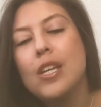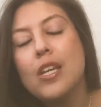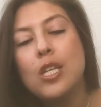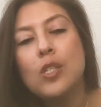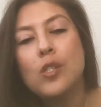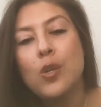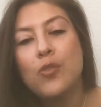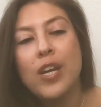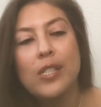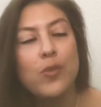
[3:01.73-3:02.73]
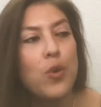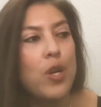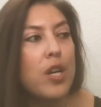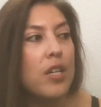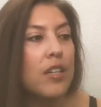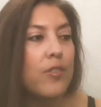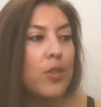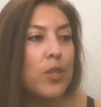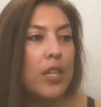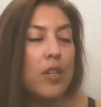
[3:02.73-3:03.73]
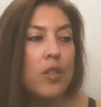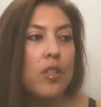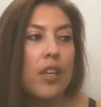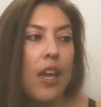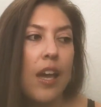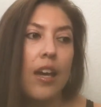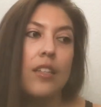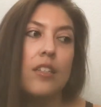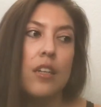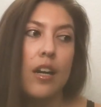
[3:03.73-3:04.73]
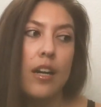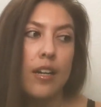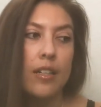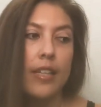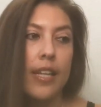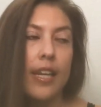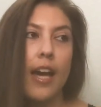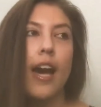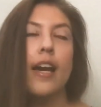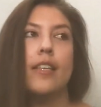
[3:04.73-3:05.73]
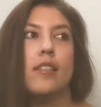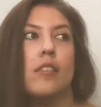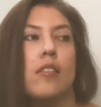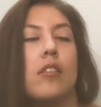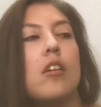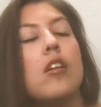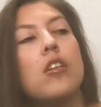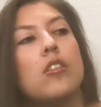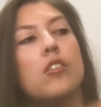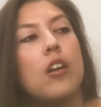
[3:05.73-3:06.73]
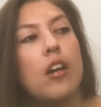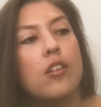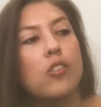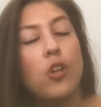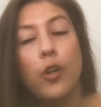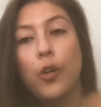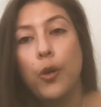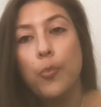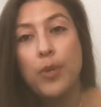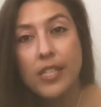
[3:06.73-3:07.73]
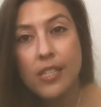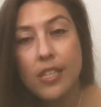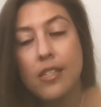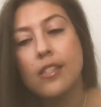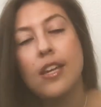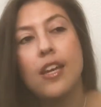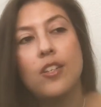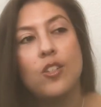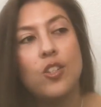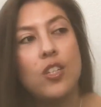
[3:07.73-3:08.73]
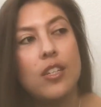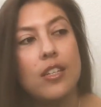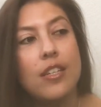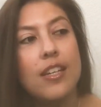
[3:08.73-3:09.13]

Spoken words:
So fast forward a few years, and Elena has started her own business, and she's